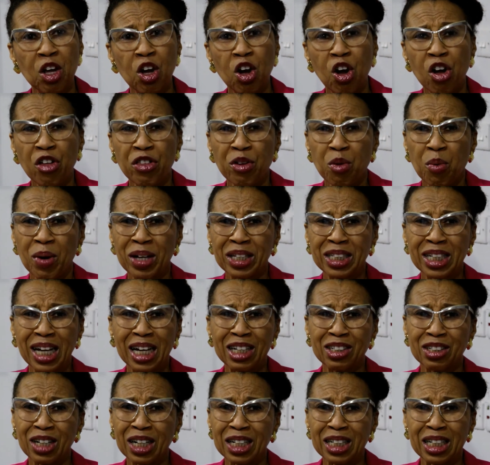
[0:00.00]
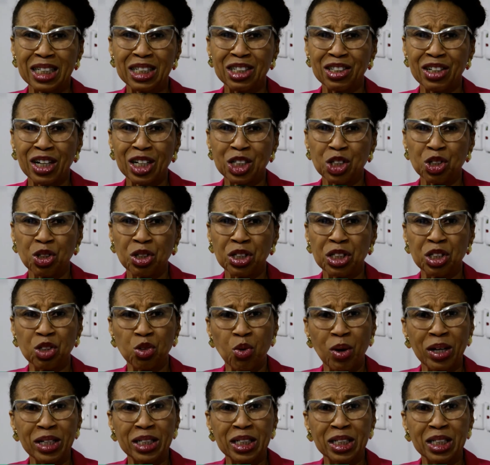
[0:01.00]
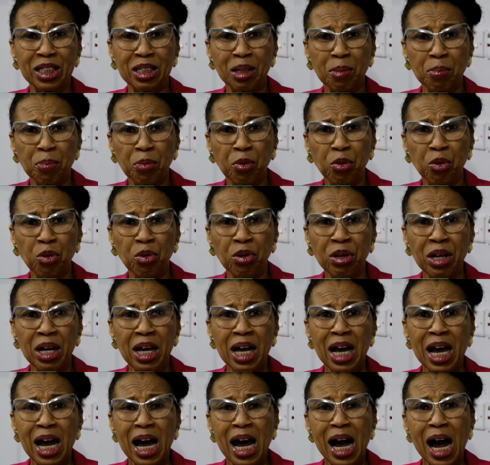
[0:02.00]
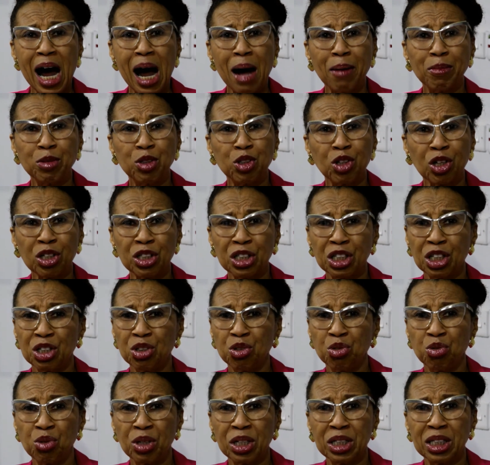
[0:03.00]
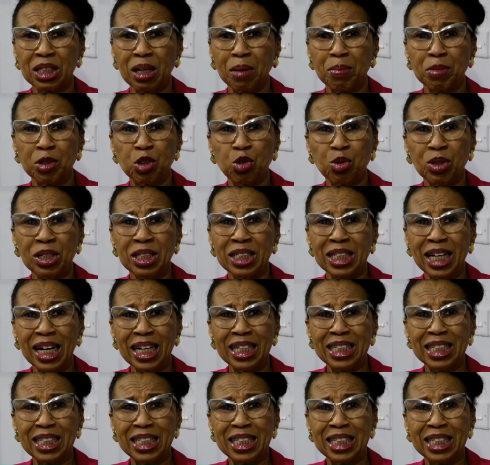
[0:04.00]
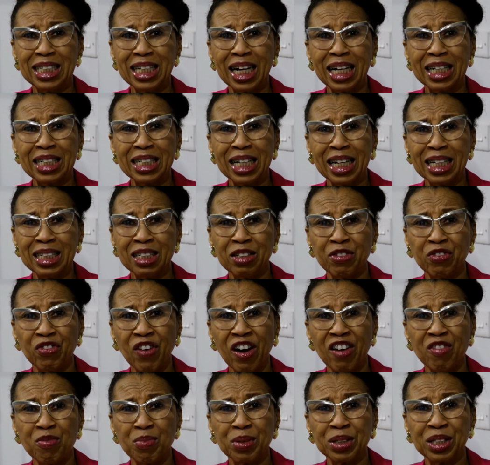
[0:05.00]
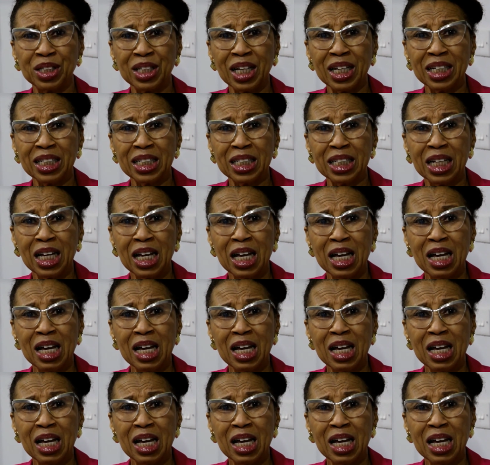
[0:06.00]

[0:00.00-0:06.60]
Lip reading: Otherwise, cataract extraction is quite simple. Success rates are between 90 and 95%.